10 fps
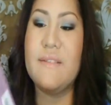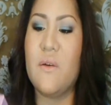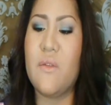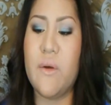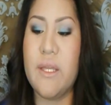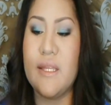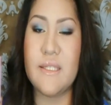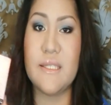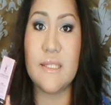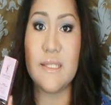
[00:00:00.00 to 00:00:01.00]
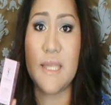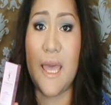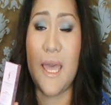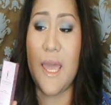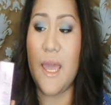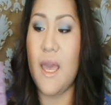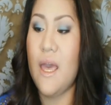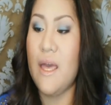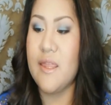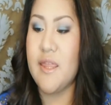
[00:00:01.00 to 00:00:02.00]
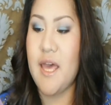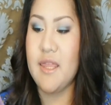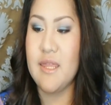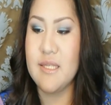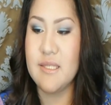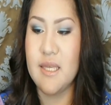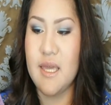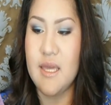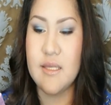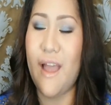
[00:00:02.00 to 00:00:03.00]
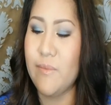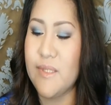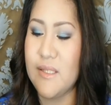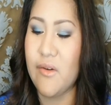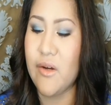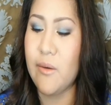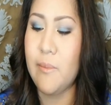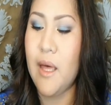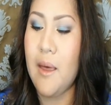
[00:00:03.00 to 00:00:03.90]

although it doesn't say that this is my serum,